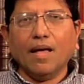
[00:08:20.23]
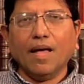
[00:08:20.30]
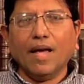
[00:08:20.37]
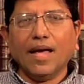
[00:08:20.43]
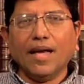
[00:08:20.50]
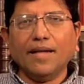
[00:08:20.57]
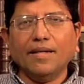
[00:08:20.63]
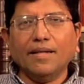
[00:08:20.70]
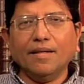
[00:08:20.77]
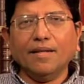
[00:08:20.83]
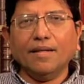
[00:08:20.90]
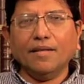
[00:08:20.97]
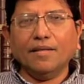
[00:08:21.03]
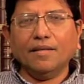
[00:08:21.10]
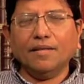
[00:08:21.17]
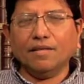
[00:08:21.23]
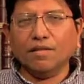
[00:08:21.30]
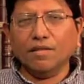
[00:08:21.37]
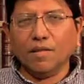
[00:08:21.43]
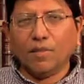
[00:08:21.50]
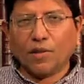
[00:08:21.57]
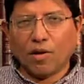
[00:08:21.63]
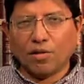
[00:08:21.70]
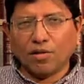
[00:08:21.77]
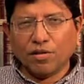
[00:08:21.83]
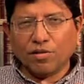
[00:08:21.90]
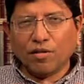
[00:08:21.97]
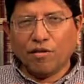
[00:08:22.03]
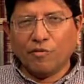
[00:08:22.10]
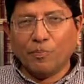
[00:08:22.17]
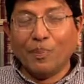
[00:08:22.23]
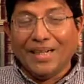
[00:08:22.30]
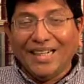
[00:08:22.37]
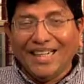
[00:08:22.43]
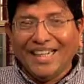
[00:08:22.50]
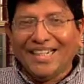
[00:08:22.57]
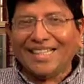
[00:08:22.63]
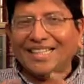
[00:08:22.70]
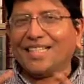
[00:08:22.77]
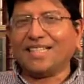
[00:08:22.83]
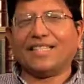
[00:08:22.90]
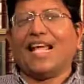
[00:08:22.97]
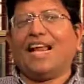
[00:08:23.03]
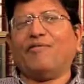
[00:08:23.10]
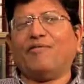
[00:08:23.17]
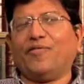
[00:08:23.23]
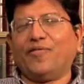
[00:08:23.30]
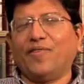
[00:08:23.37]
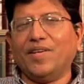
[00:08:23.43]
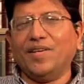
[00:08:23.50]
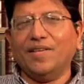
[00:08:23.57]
And this is the process of building the self.